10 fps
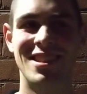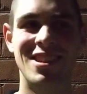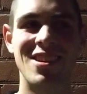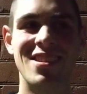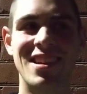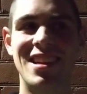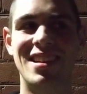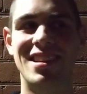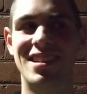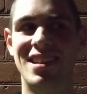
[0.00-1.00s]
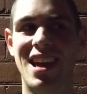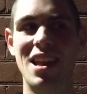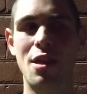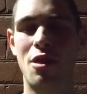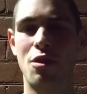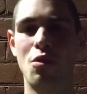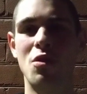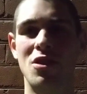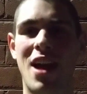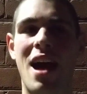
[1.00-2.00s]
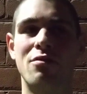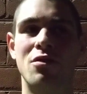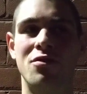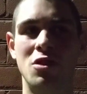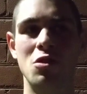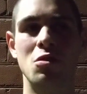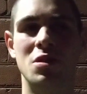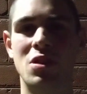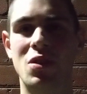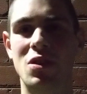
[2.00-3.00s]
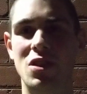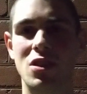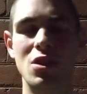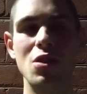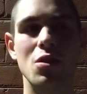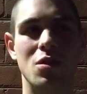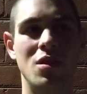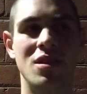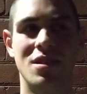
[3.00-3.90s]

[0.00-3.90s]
You don't need any thought you have of you is not you.